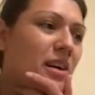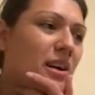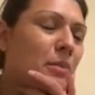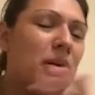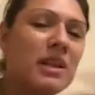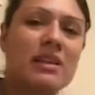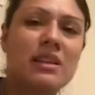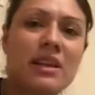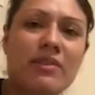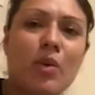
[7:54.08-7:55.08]
can be like the
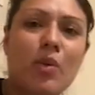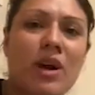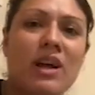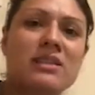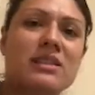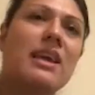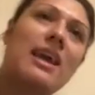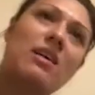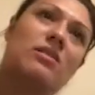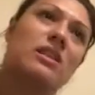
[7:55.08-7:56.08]
liver ones, like
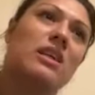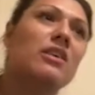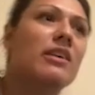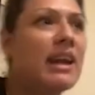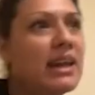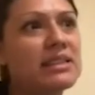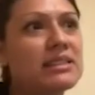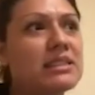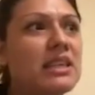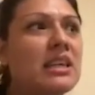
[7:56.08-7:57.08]
ALT or
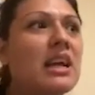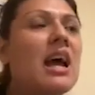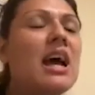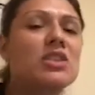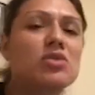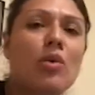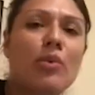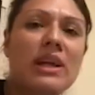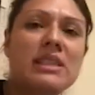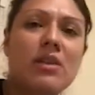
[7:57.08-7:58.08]
AST. And so I'll
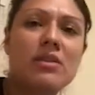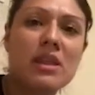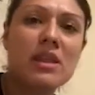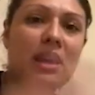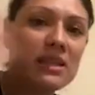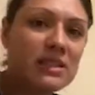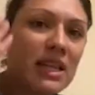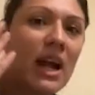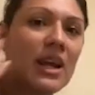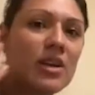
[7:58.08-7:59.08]
write down the things
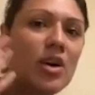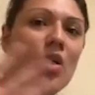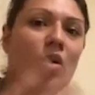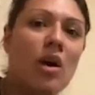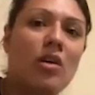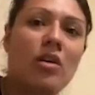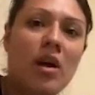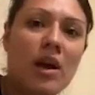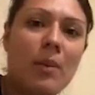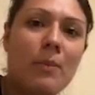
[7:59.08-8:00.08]
that I know
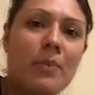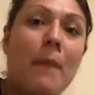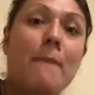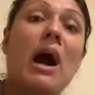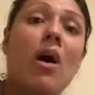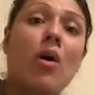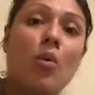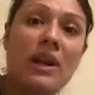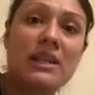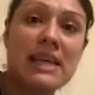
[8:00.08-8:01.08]
about what it's